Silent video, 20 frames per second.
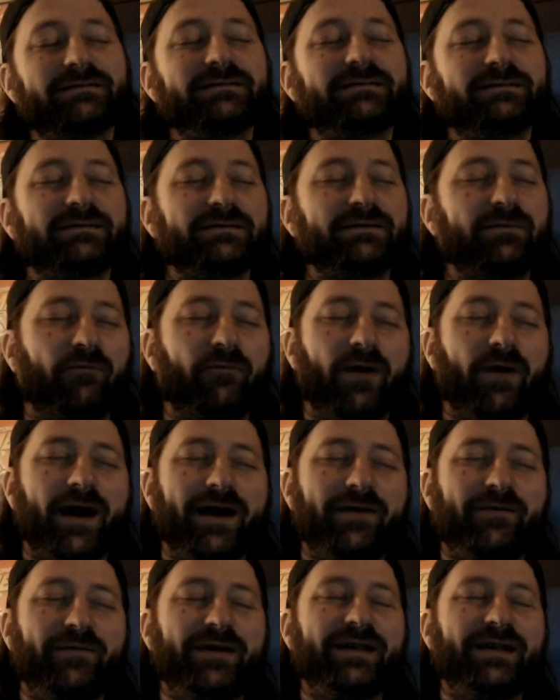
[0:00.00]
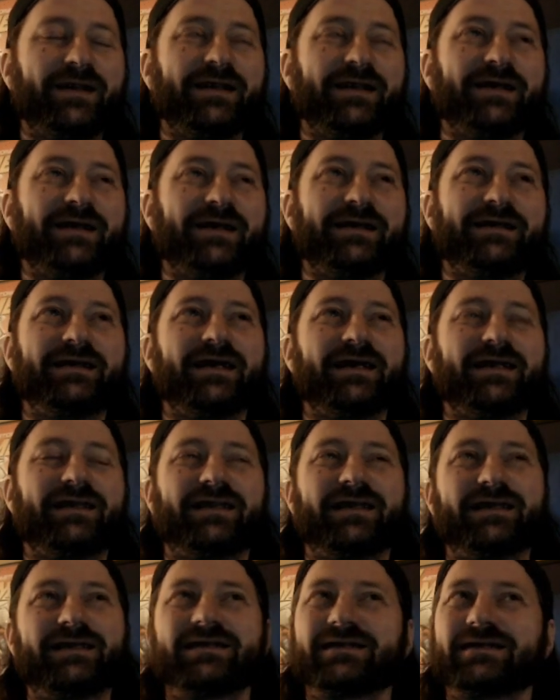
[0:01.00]
why we didn't get
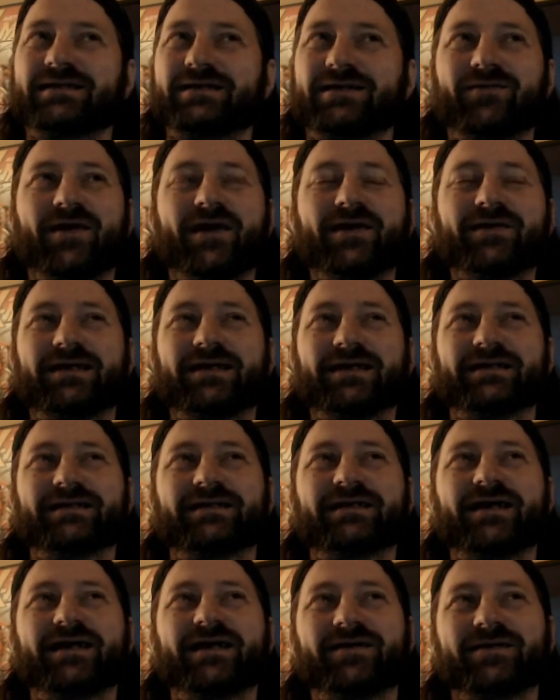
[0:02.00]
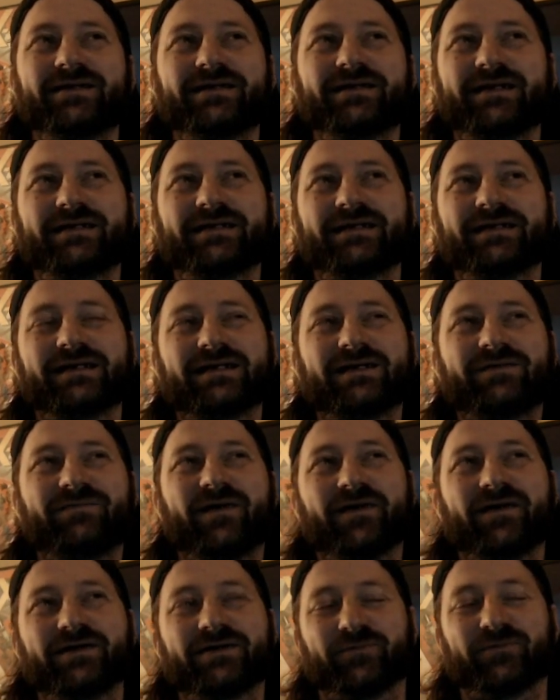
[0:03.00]
this throughout the entire season as far
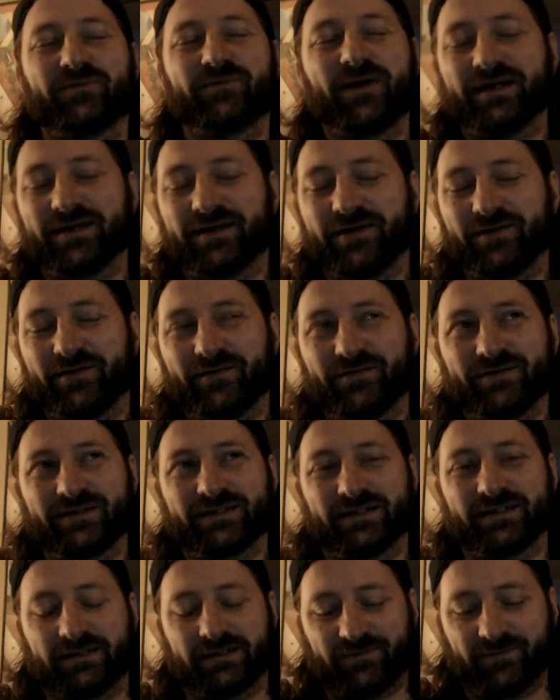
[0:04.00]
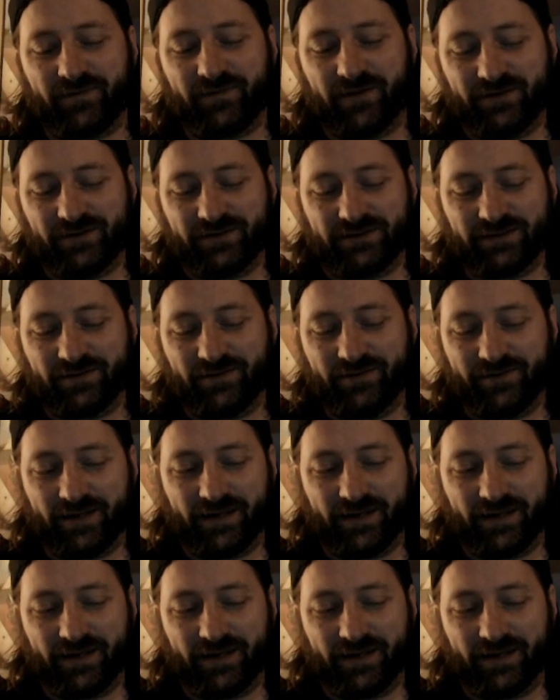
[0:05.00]
as writing goes and as far as all that